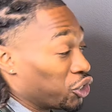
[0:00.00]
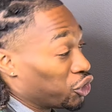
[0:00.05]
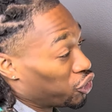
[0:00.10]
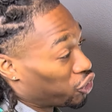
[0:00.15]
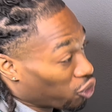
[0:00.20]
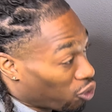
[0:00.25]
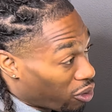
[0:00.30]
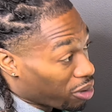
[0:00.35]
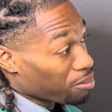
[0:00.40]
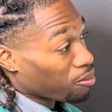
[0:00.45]

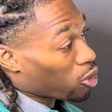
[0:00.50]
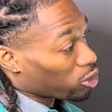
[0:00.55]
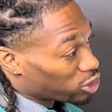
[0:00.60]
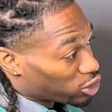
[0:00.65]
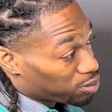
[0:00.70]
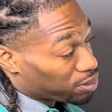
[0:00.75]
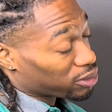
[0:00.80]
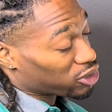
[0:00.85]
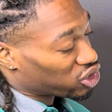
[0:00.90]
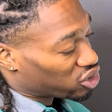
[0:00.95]
doing
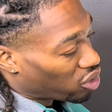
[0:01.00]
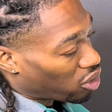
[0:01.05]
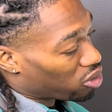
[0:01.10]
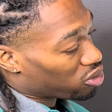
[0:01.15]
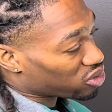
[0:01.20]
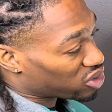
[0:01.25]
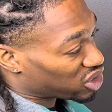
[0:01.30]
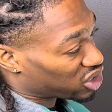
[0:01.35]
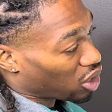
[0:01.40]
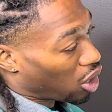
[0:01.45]
multiple
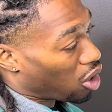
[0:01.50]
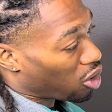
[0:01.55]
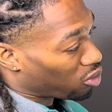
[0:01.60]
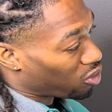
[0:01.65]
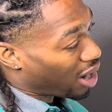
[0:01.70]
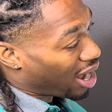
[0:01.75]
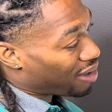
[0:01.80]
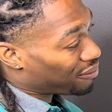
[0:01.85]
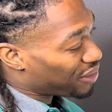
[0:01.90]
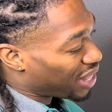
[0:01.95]
strokes
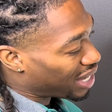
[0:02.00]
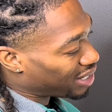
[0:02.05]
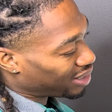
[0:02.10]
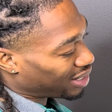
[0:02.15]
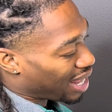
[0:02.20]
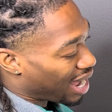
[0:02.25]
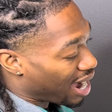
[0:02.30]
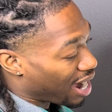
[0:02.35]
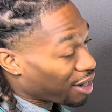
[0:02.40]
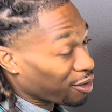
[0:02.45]
around that
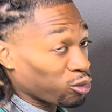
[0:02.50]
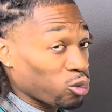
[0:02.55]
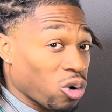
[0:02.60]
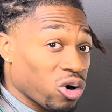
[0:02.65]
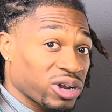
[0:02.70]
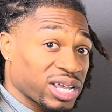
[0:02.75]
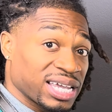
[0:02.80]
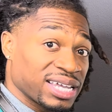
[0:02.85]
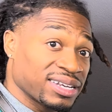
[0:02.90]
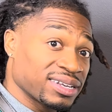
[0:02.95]
line,
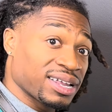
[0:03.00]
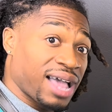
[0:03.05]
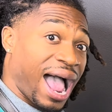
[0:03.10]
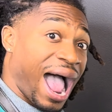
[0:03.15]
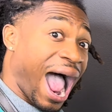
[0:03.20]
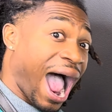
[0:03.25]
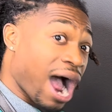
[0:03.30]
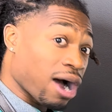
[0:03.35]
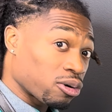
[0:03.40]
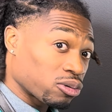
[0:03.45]
working
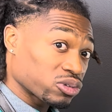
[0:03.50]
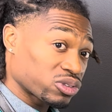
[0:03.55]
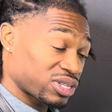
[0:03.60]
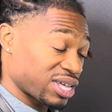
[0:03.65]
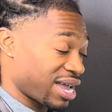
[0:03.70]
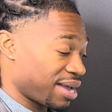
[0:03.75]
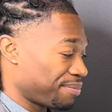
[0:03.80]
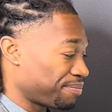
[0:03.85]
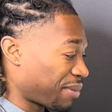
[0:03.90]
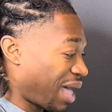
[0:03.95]
out
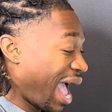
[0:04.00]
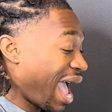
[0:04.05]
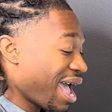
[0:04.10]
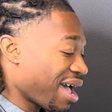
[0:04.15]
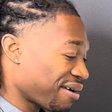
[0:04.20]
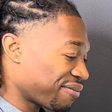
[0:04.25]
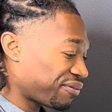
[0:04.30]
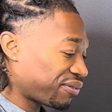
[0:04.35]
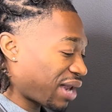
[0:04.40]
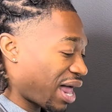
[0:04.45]
that
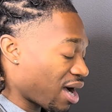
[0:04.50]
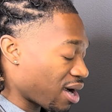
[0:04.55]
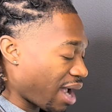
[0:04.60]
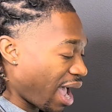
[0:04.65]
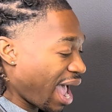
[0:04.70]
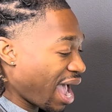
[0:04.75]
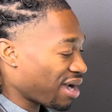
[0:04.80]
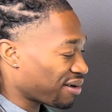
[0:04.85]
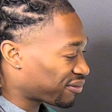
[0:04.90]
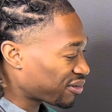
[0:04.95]
half
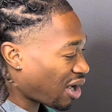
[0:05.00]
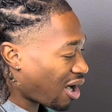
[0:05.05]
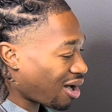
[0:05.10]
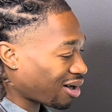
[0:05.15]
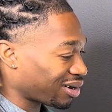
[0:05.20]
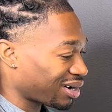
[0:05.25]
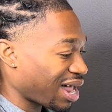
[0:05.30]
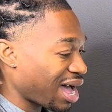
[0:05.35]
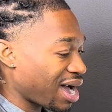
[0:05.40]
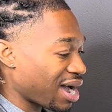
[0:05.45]
guard
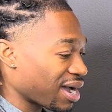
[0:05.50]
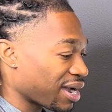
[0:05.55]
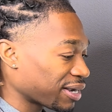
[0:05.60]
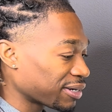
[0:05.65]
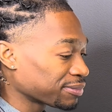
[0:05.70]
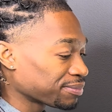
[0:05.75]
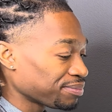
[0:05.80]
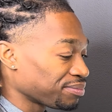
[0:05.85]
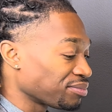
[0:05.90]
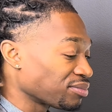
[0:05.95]
line,
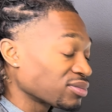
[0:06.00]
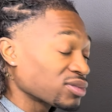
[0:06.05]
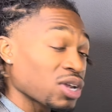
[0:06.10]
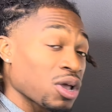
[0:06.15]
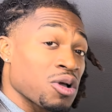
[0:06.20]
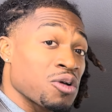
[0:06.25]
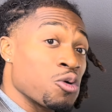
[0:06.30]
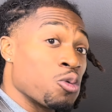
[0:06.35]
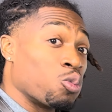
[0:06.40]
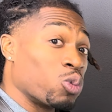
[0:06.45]

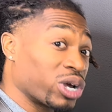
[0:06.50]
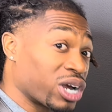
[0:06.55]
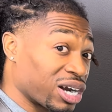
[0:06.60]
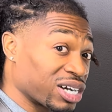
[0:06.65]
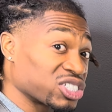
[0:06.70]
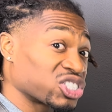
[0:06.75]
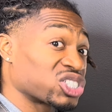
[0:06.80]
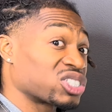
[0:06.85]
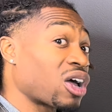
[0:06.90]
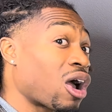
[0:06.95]
we're going to
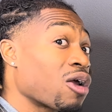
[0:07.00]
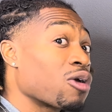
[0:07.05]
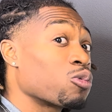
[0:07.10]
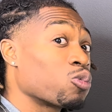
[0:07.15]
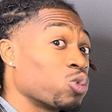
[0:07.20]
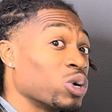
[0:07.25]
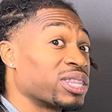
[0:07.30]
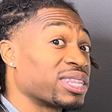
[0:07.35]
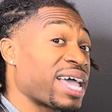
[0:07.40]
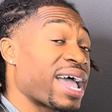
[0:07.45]
start
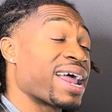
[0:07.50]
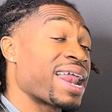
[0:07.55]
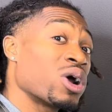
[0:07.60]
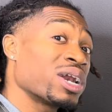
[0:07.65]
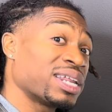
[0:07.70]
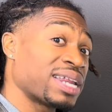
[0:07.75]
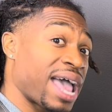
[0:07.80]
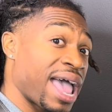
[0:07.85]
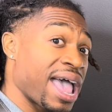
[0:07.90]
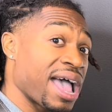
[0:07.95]
with that
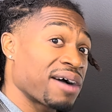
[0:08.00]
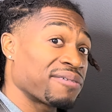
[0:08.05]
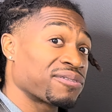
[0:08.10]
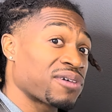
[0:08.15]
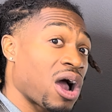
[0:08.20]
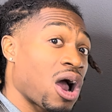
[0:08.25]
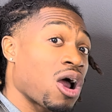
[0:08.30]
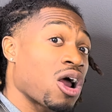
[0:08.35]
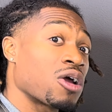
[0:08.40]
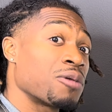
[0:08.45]
1.5
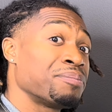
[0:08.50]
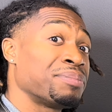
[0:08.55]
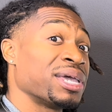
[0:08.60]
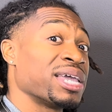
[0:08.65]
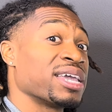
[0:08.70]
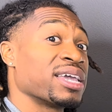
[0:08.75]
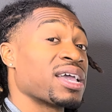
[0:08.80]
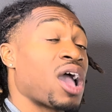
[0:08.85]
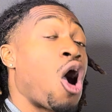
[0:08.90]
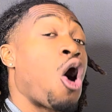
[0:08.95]
guard
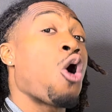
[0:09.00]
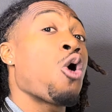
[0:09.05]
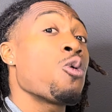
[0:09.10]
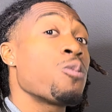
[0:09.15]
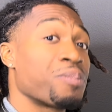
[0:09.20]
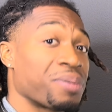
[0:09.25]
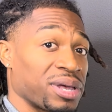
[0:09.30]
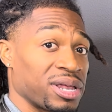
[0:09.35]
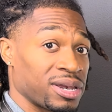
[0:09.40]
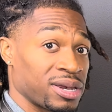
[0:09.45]
being
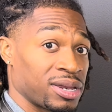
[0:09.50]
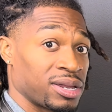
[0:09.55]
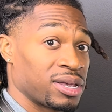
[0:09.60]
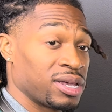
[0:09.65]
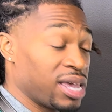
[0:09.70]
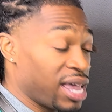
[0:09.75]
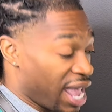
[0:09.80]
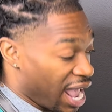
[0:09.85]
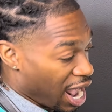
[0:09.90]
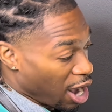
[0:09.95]
open,
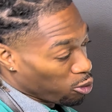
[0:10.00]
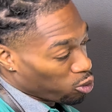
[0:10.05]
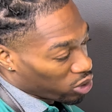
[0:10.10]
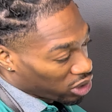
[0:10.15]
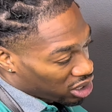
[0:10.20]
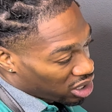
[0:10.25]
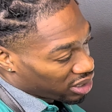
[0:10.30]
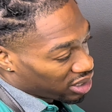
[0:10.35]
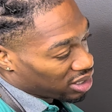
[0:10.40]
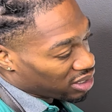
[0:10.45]
and we're
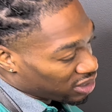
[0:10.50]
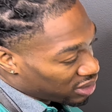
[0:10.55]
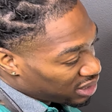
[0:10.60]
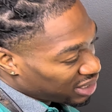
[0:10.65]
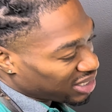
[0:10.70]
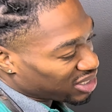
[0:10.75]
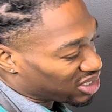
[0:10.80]
going to